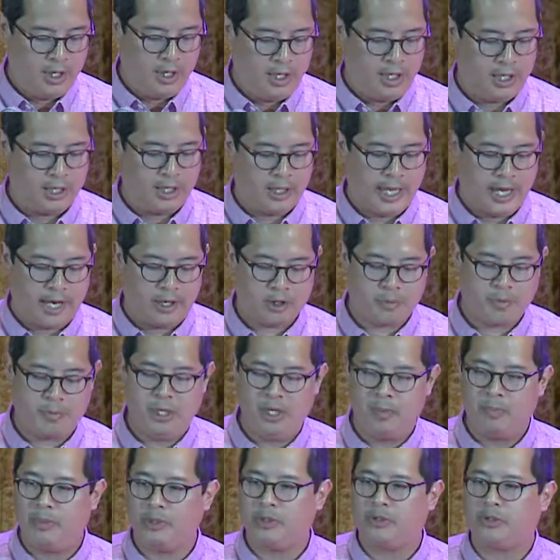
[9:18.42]
It allows
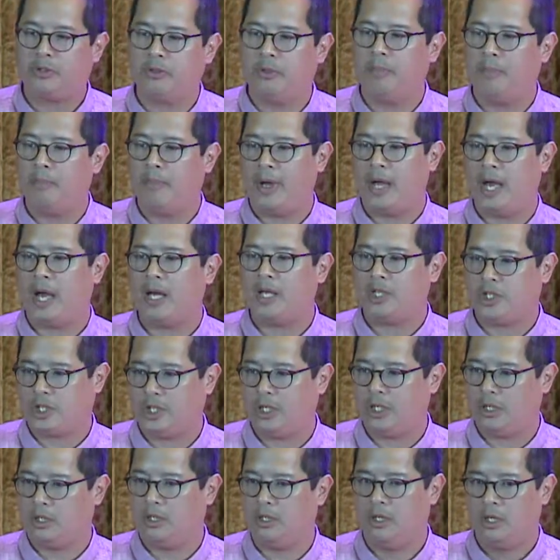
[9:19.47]
people to
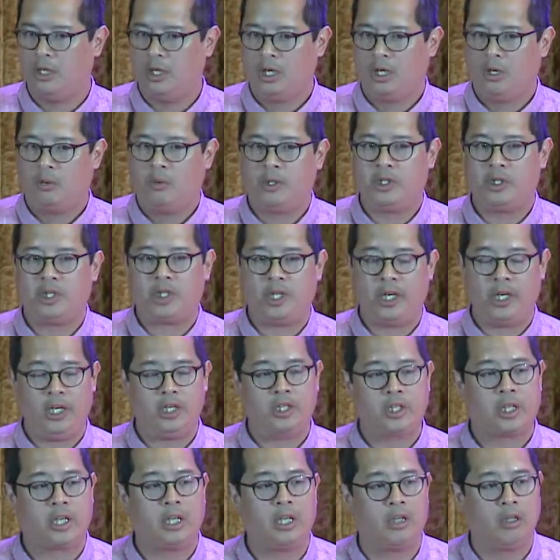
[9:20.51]
imagine what
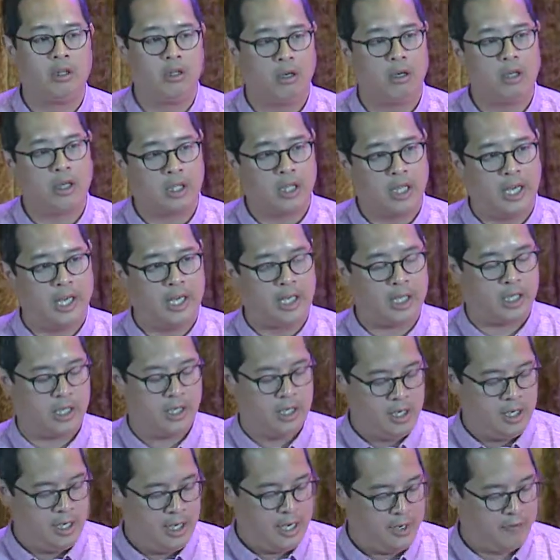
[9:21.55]
change can look like
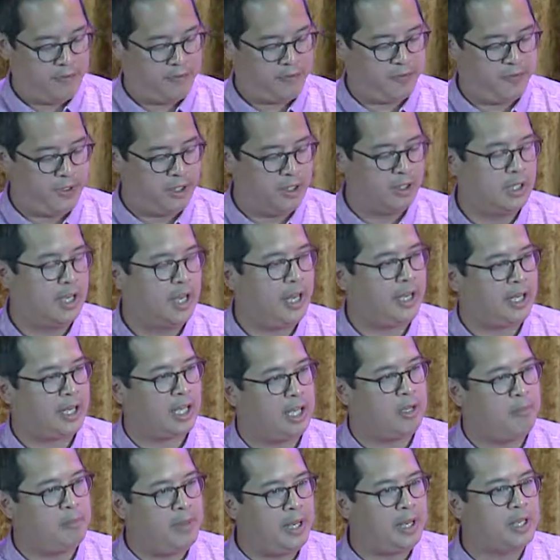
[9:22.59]
and feel like, and
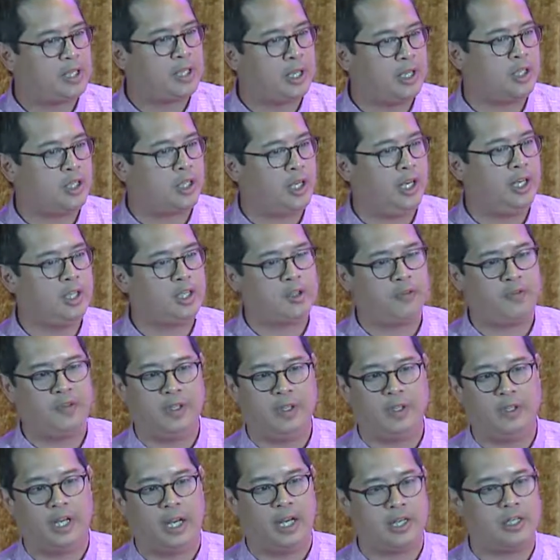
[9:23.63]
it makes that change
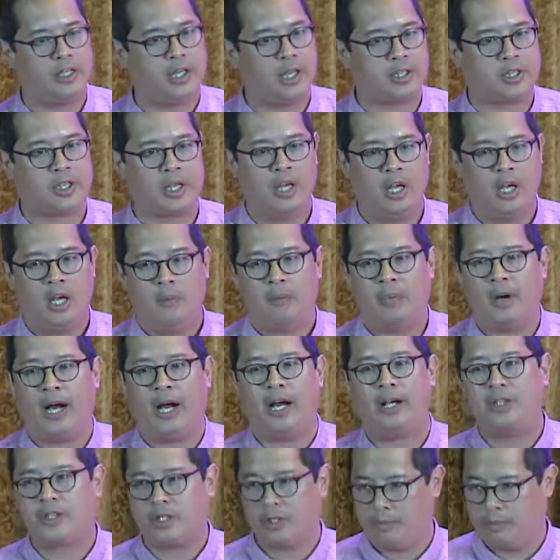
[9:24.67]
feel not just
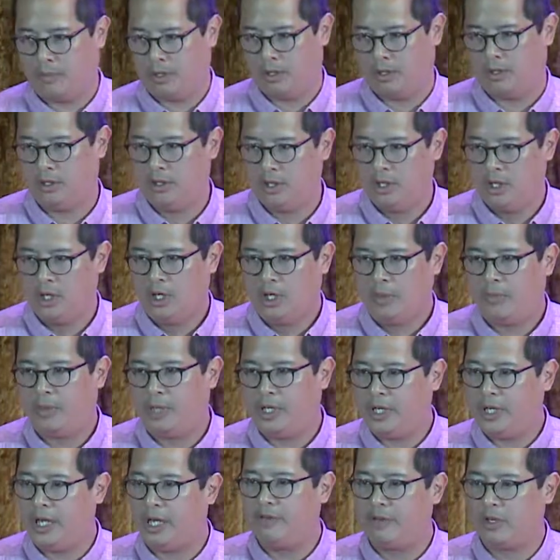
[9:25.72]
possible, but
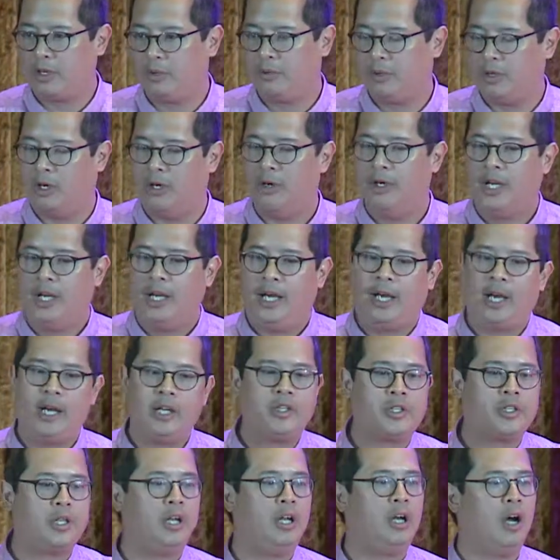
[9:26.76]
inevitable. And I
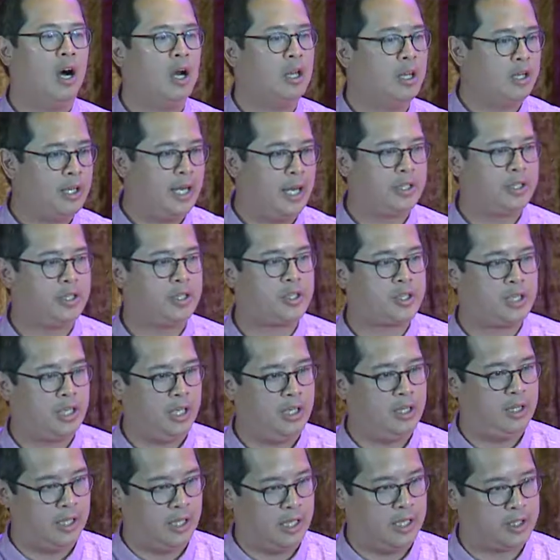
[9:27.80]
say all of that to say
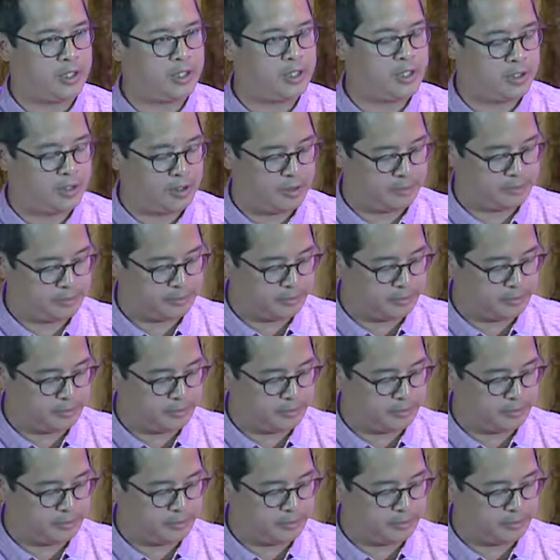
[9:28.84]
this,